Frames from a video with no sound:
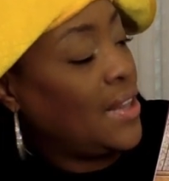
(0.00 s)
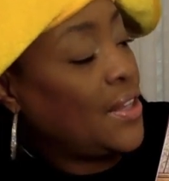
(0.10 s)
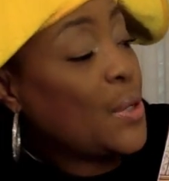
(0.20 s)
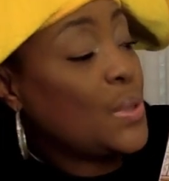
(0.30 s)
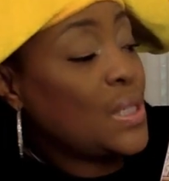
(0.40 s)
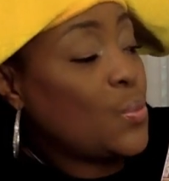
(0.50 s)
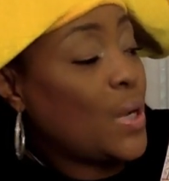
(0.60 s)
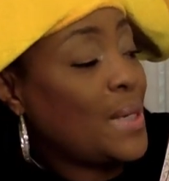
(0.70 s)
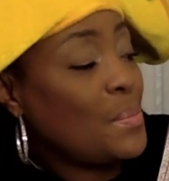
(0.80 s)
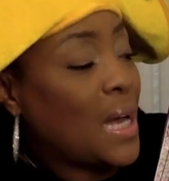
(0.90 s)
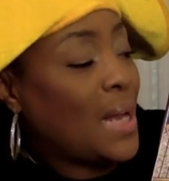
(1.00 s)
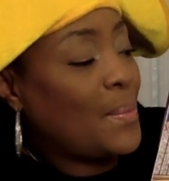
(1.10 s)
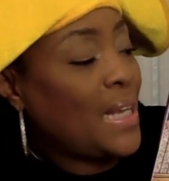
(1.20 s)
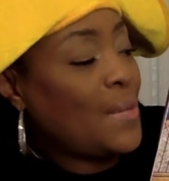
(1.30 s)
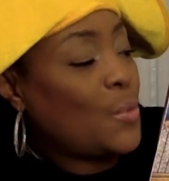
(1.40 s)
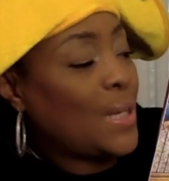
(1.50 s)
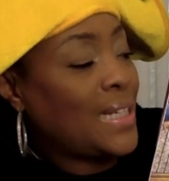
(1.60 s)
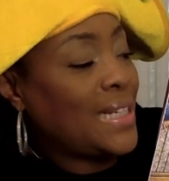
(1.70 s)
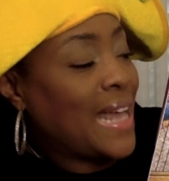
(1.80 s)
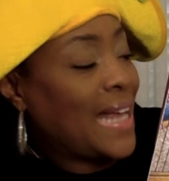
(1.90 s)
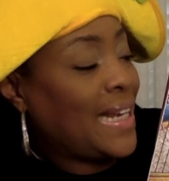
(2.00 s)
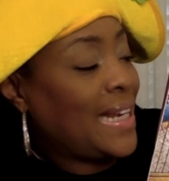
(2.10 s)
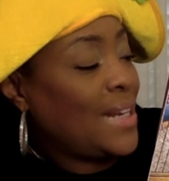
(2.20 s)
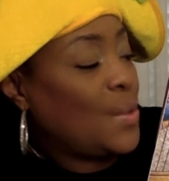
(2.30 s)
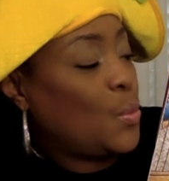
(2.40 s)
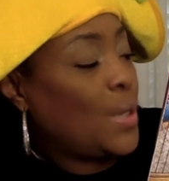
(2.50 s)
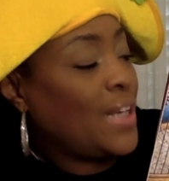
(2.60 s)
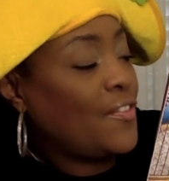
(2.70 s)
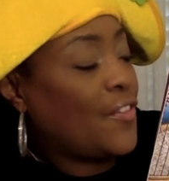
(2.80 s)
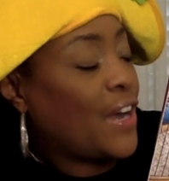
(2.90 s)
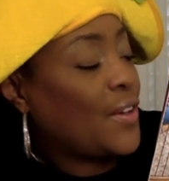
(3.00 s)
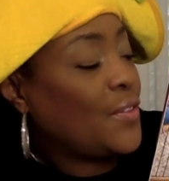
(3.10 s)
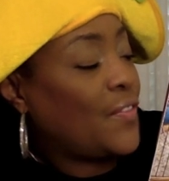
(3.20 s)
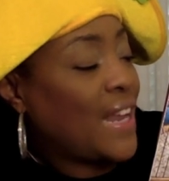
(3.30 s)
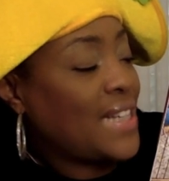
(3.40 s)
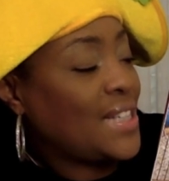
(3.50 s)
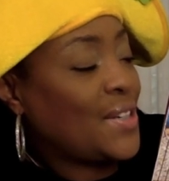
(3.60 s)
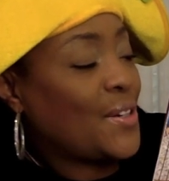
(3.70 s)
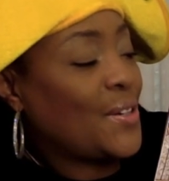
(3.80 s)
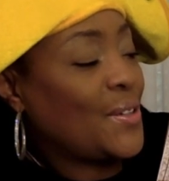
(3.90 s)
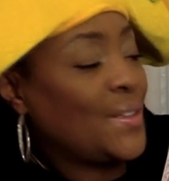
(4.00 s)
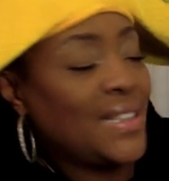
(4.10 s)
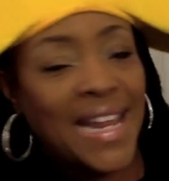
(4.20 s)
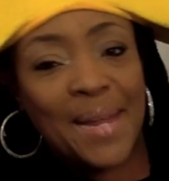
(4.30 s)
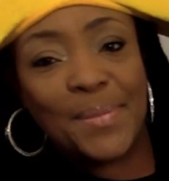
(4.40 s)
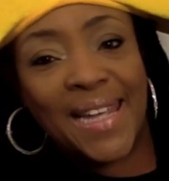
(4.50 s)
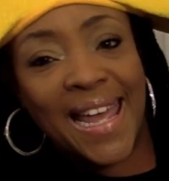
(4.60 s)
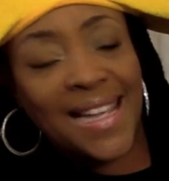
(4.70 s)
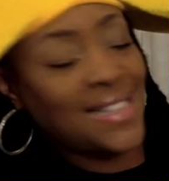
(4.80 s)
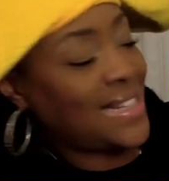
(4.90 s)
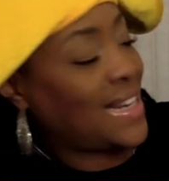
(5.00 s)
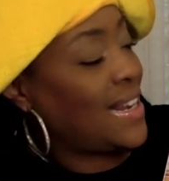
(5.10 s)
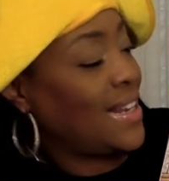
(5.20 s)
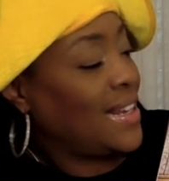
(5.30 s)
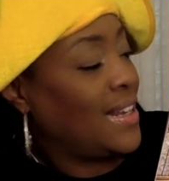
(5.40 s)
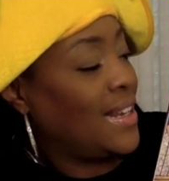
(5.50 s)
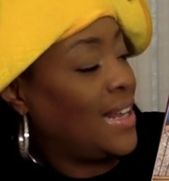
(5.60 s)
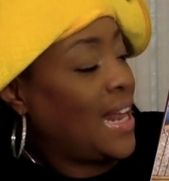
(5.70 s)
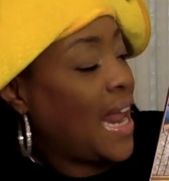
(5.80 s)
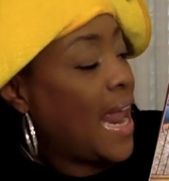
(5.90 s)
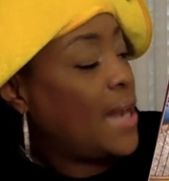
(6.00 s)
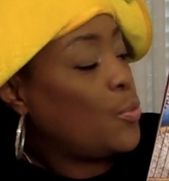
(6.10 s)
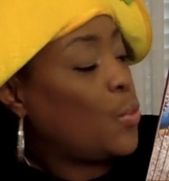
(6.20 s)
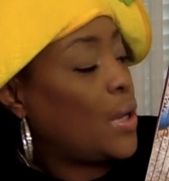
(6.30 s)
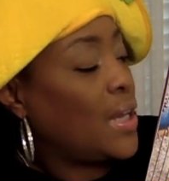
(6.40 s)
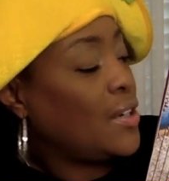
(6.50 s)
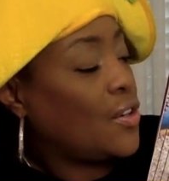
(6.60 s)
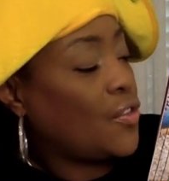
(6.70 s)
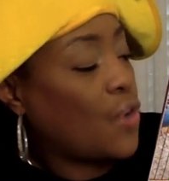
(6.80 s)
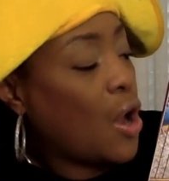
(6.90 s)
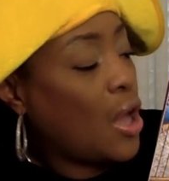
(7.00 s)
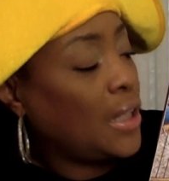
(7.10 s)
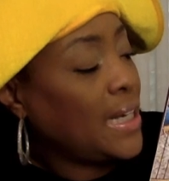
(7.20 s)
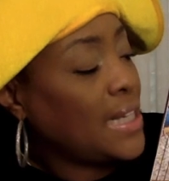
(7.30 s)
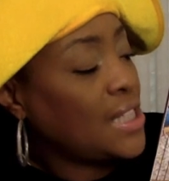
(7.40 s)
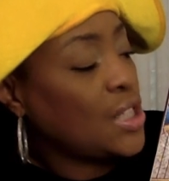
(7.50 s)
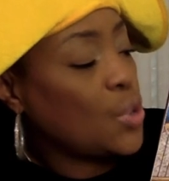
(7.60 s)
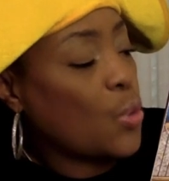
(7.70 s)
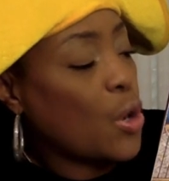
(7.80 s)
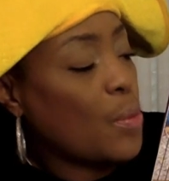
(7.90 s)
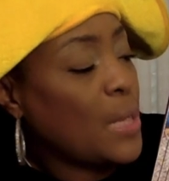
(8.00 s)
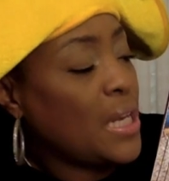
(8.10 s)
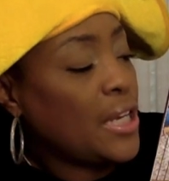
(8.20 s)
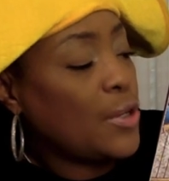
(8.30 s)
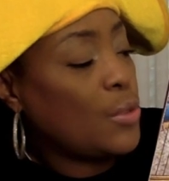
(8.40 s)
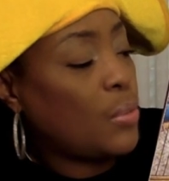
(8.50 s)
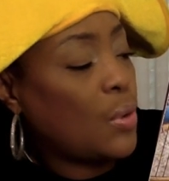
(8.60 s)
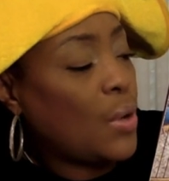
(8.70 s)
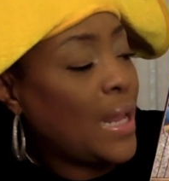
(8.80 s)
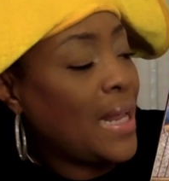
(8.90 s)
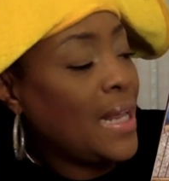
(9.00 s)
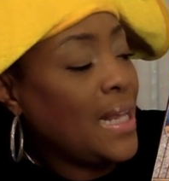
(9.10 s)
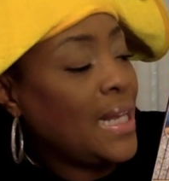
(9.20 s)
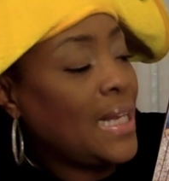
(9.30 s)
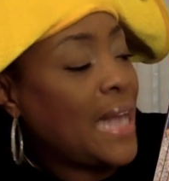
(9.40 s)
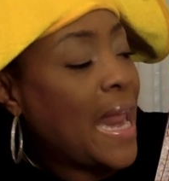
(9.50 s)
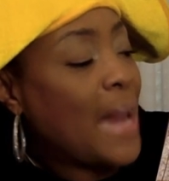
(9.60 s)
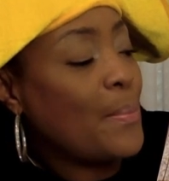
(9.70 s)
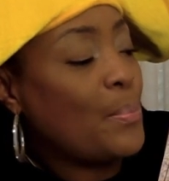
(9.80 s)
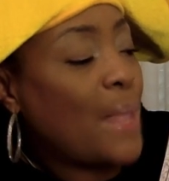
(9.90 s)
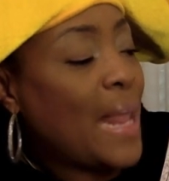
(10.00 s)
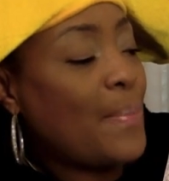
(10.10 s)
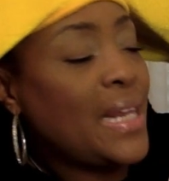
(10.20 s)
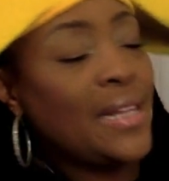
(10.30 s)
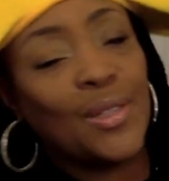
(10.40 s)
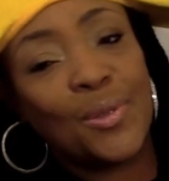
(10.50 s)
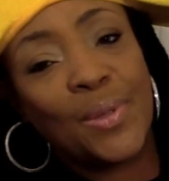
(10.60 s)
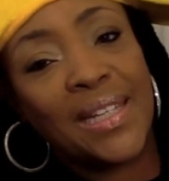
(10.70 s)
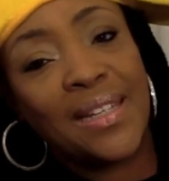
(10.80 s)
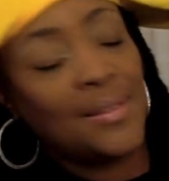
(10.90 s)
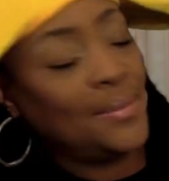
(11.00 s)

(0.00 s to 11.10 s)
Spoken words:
There was one mommy, one daddy, one freckle-faced girl named Cassie, and one crawly, squirmy little boy named Baby Louie.